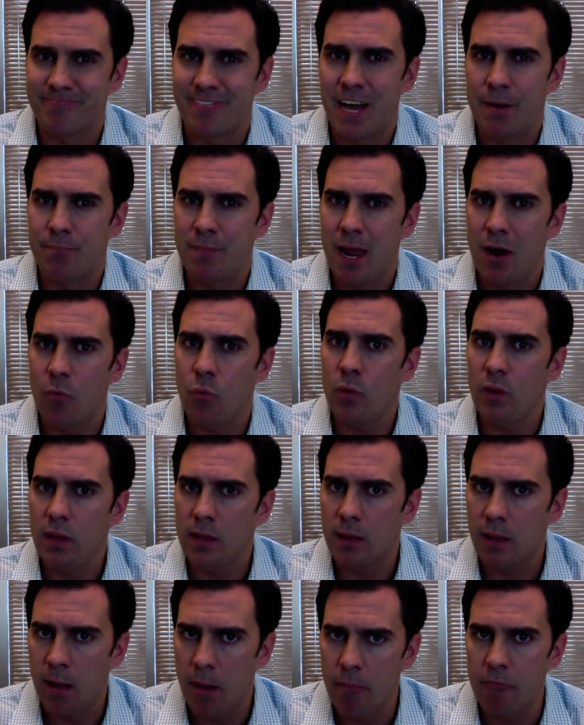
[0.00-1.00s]
I'm not really
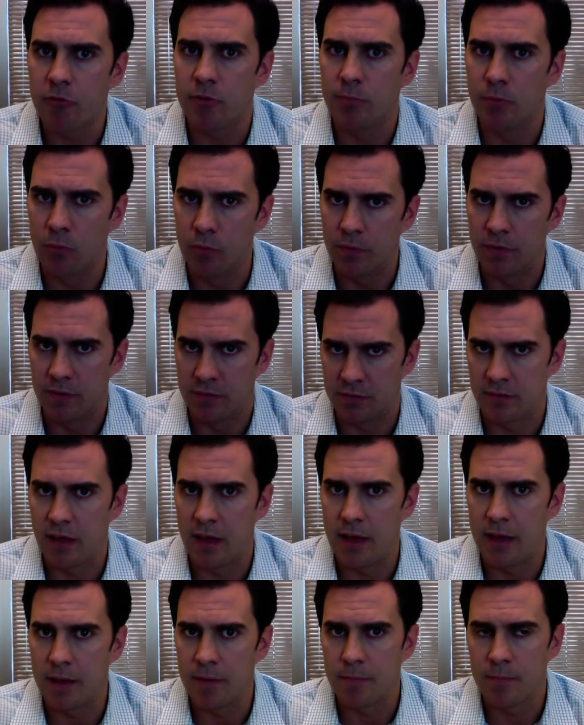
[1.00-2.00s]
comfortable with this
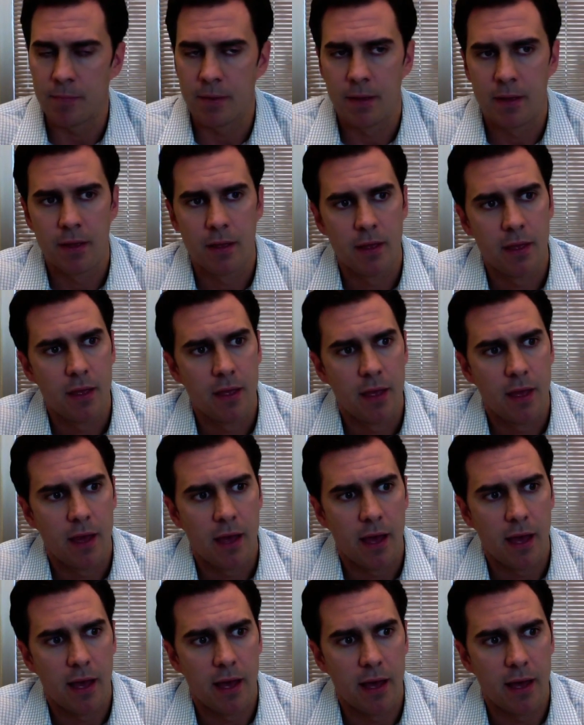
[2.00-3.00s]

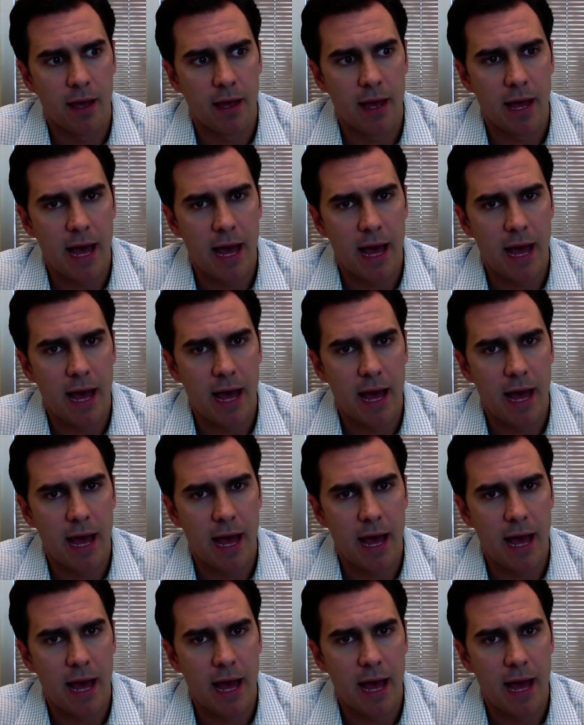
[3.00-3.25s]
guy.